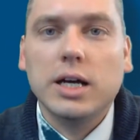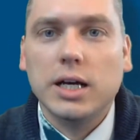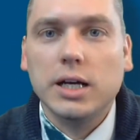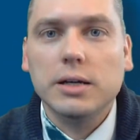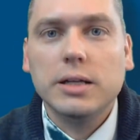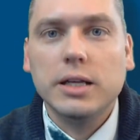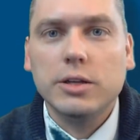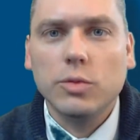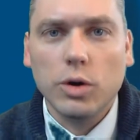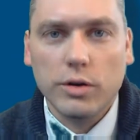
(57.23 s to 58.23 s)

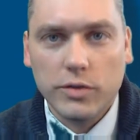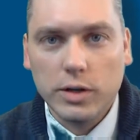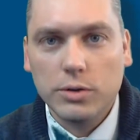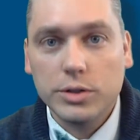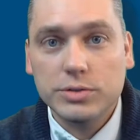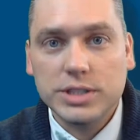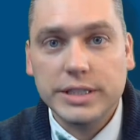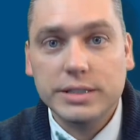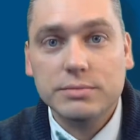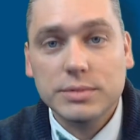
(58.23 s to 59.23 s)
your workflow
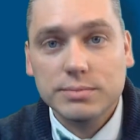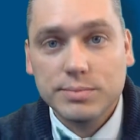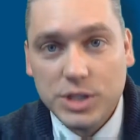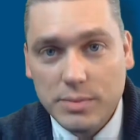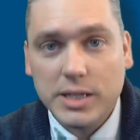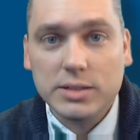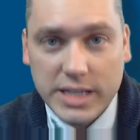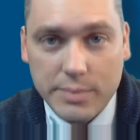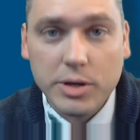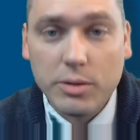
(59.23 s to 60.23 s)
using Gmail,
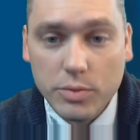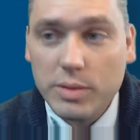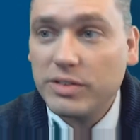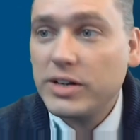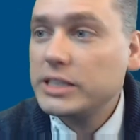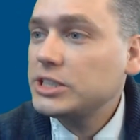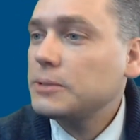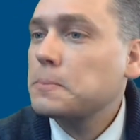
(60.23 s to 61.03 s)
Zapier, and Prima.Law.